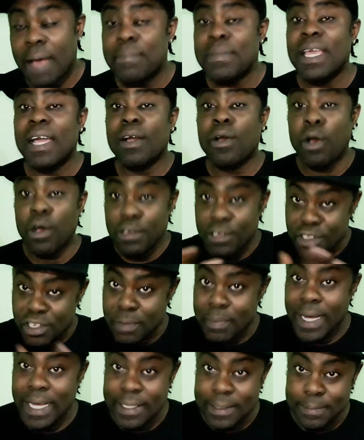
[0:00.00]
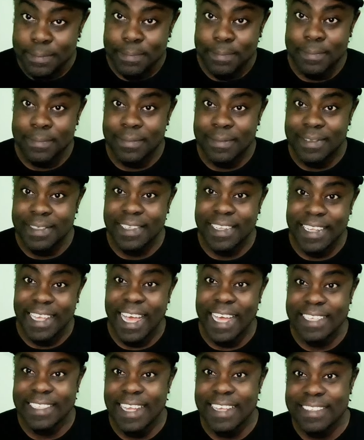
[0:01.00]
I'm a countryman. You
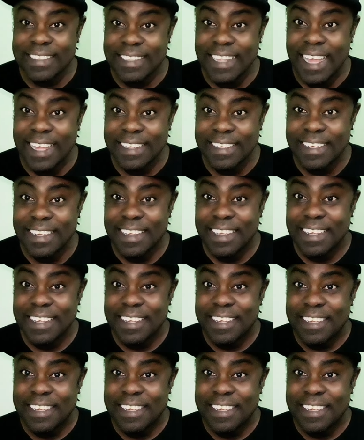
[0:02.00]
understand?